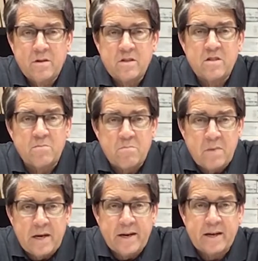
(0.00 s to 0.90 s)

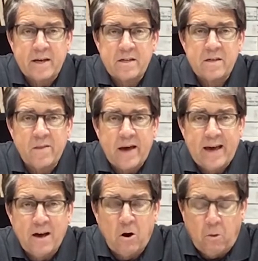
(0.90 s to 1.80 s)
submitting to the
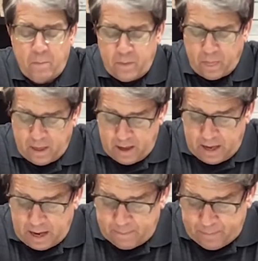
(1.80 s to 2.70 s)
help
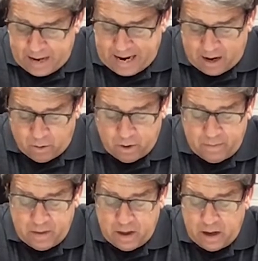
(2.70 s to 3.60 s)
and
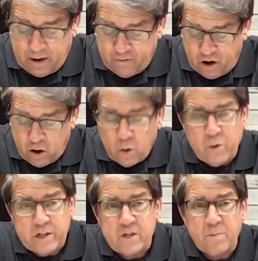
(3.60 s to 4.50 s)
power of the
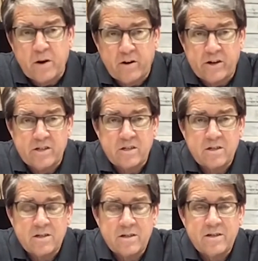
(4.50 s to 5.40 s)
Holy Spirit.
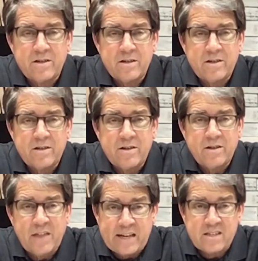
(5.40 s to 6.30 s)

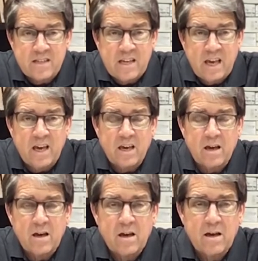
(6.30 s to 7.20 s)
That's the key.